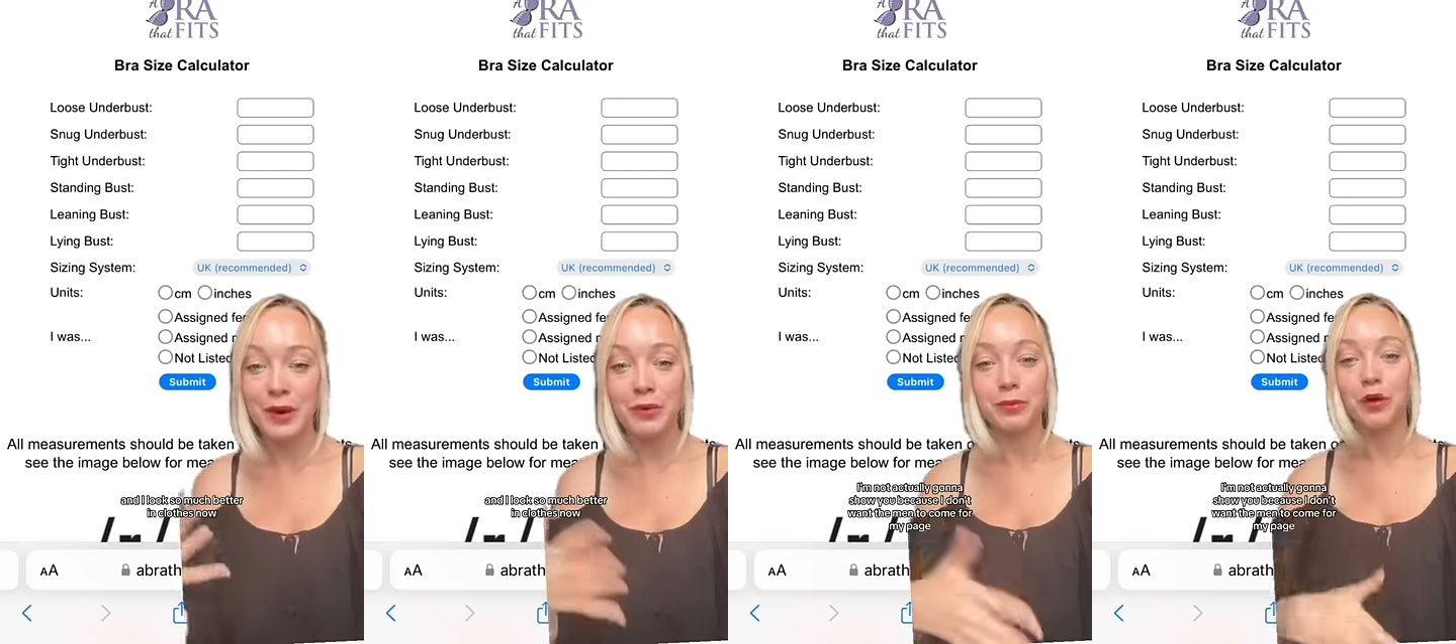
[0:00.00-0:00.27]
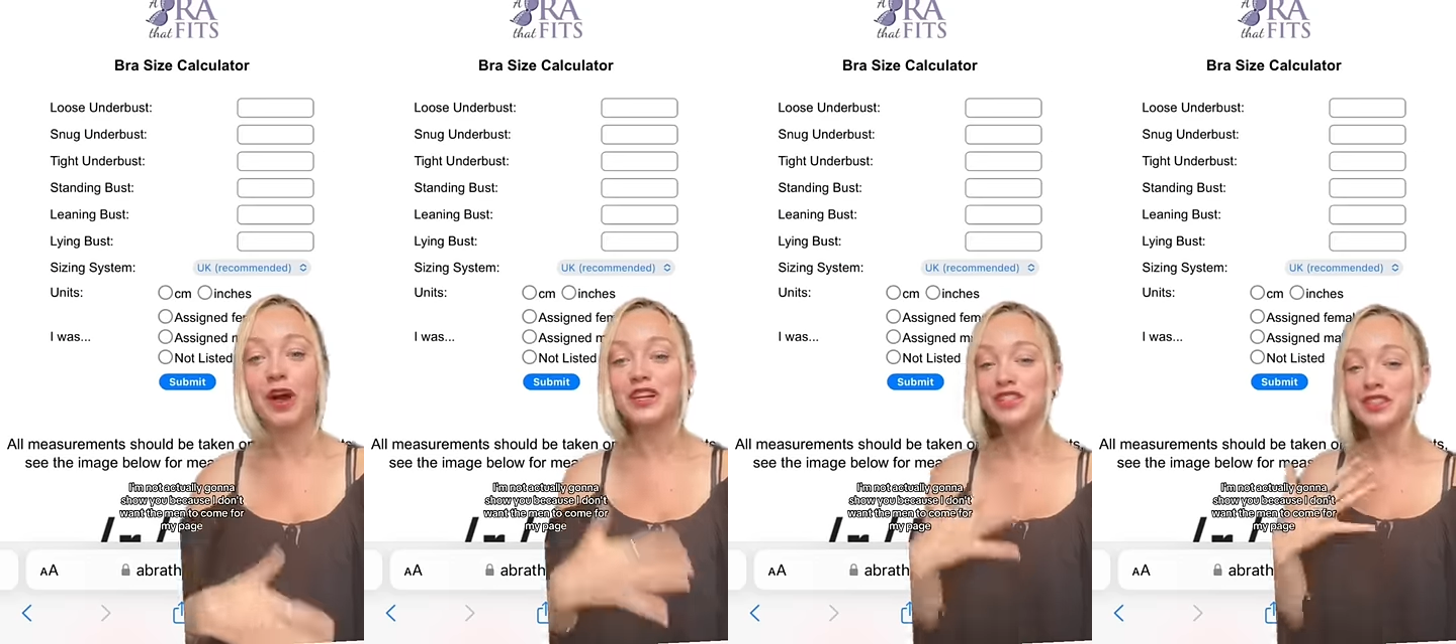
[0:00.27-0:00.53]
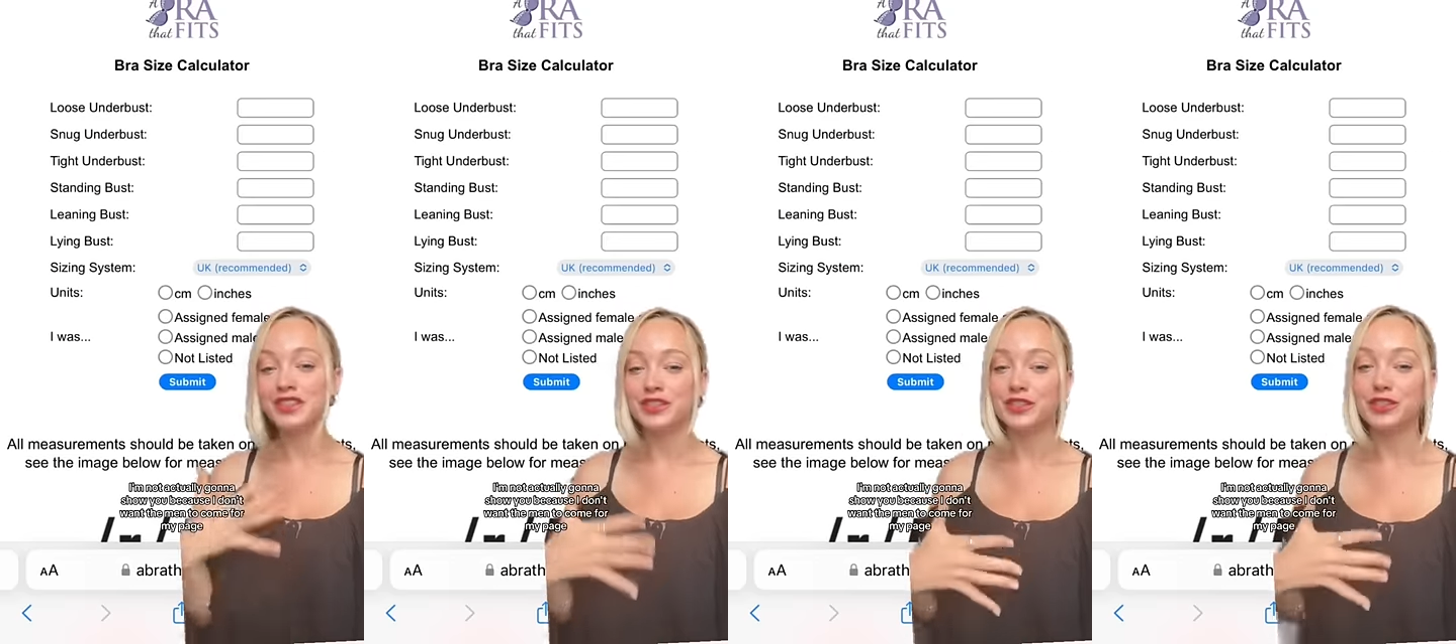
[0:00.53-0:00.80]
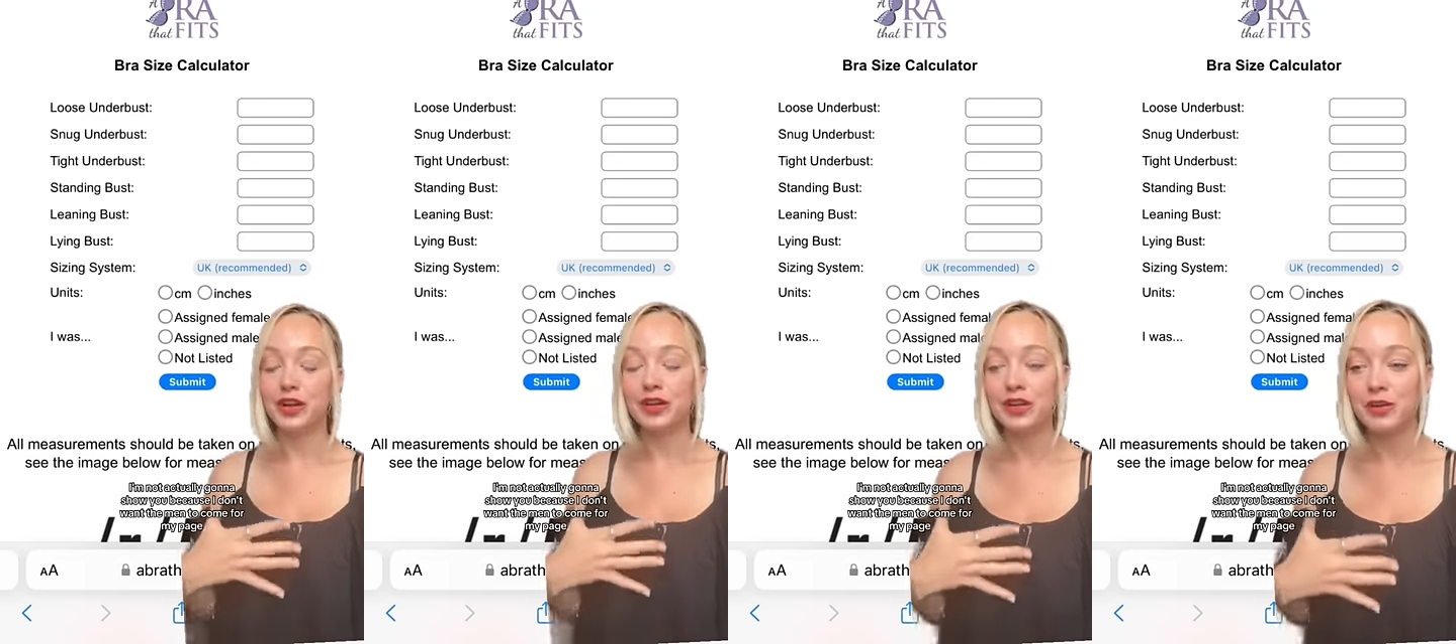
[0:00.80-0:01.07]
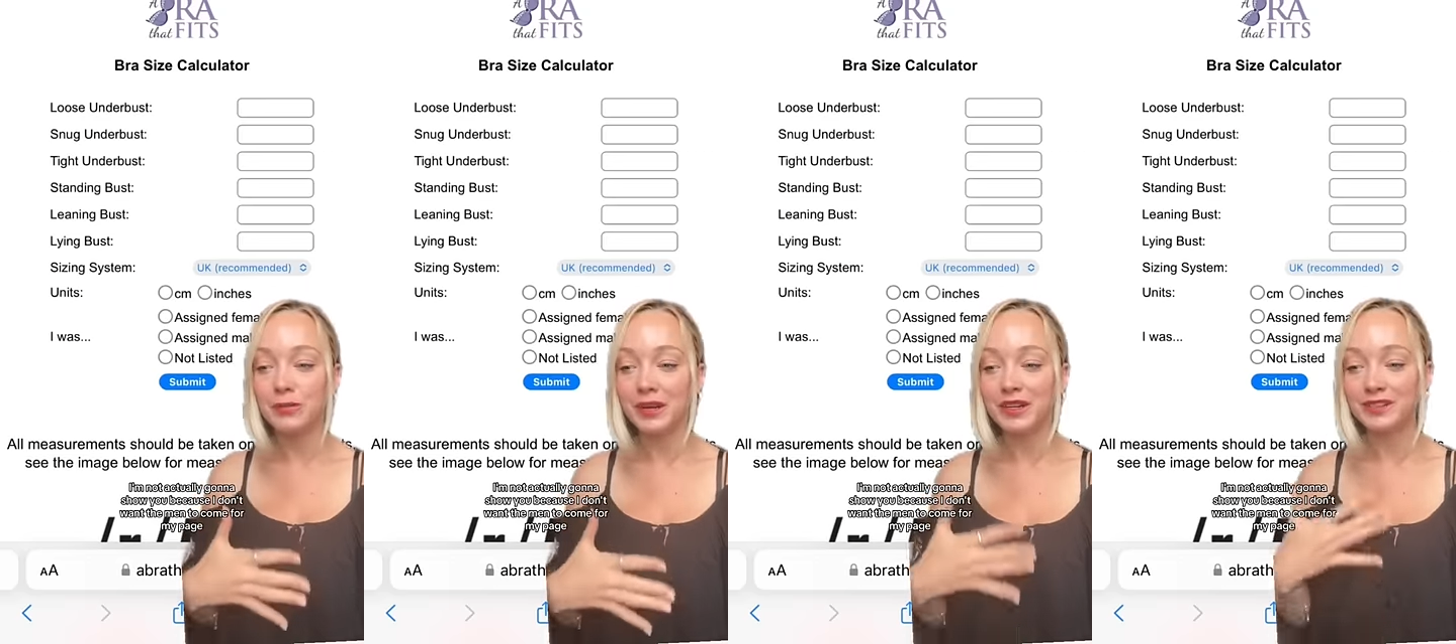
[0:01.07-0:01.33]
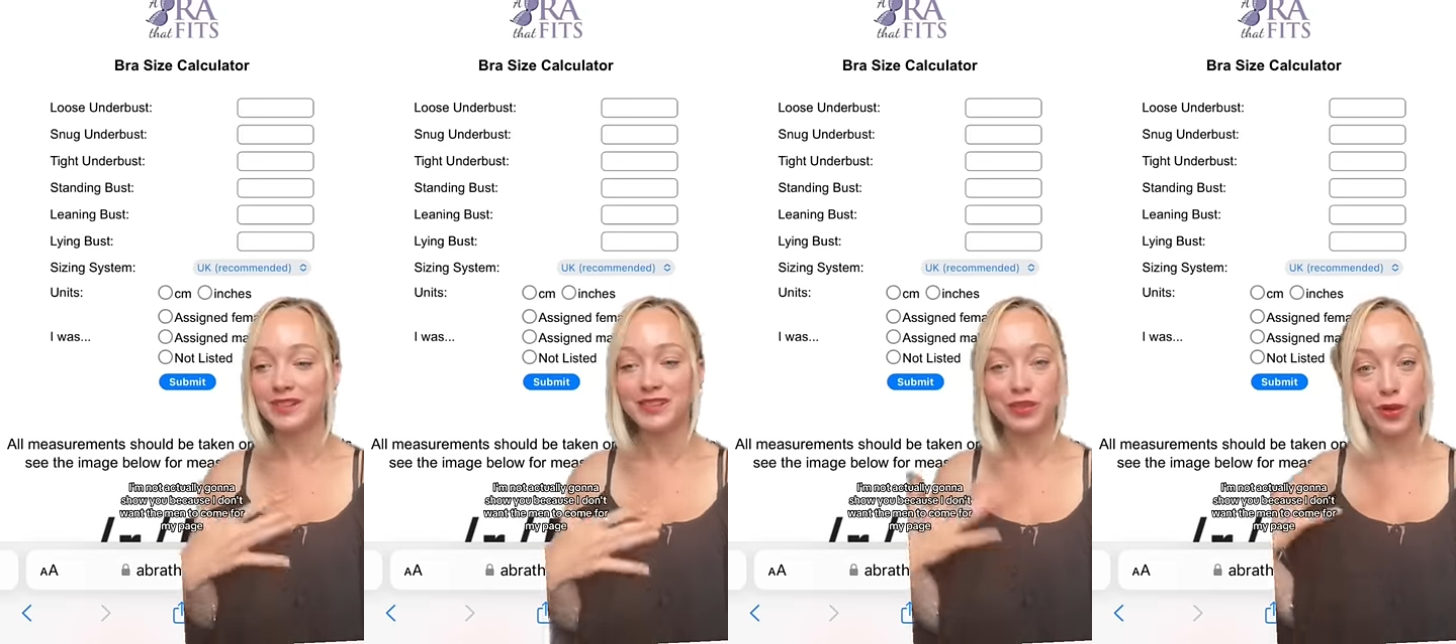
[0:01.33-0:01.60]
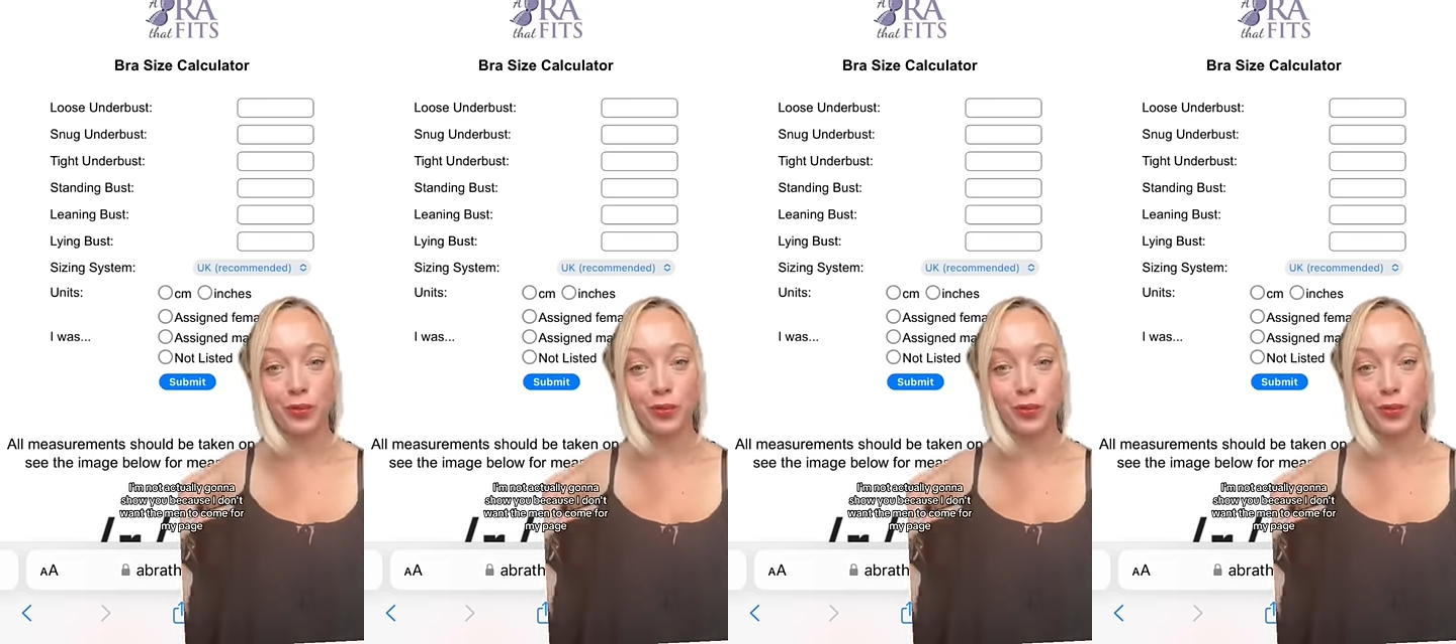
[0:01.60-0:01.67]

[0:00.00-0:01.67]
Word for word: I'm not actually going to show you because I don't